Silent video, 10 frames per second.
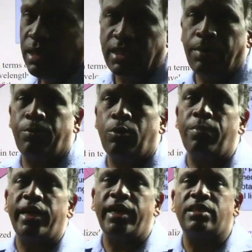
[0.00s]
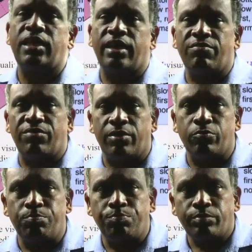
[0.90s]
propagates like a wave.
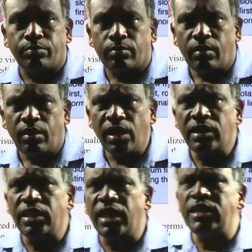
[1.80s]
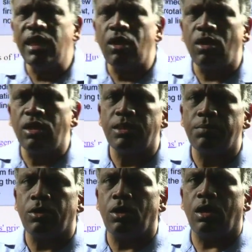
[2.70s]
There is a concept called